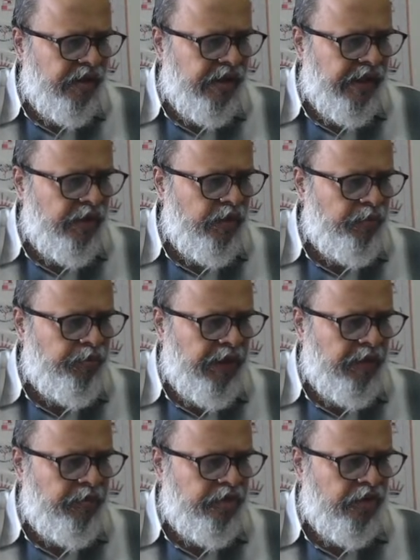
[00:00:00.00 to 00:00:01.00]
Can you
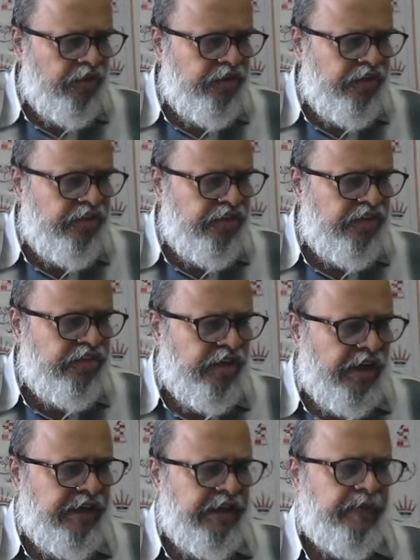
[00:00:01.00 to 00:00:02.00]
play bishop c6
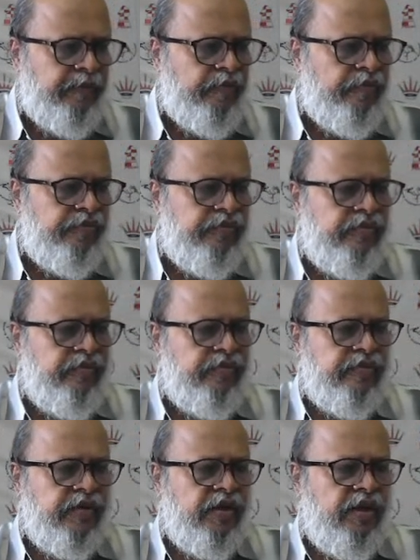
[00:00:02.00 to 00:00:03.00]
starting?
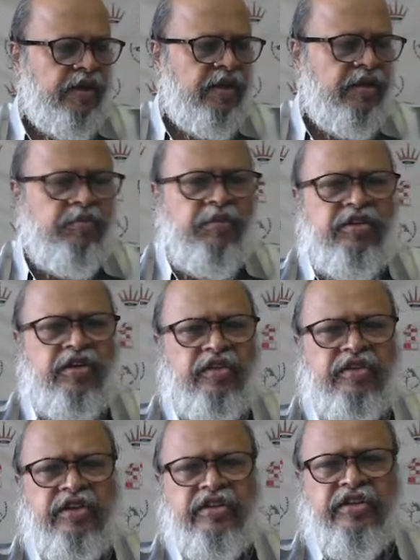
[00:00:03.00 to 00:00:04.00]
Bishop
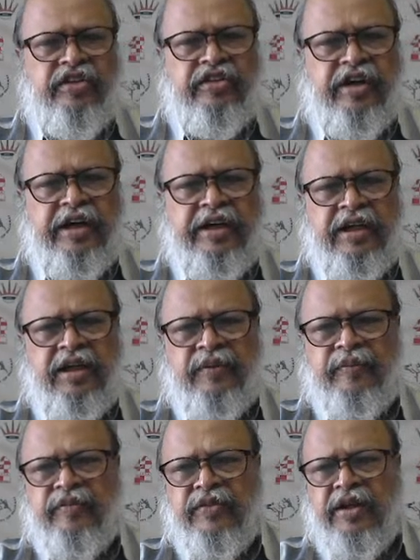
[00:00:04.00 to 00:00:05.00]
c6 starting
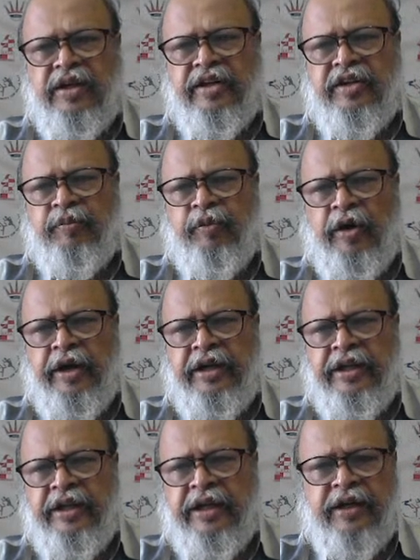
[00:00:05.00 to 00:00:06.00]
is the
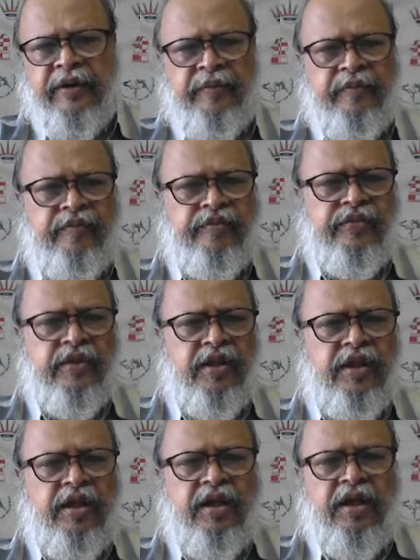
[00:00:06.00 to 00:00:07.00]
point here.
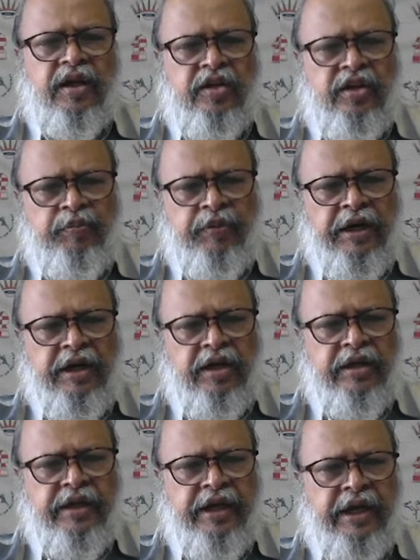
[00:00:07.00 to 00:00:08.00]
He played
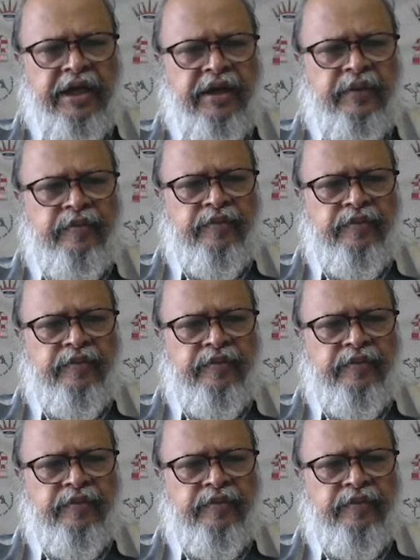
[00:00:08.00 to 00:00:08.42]
here,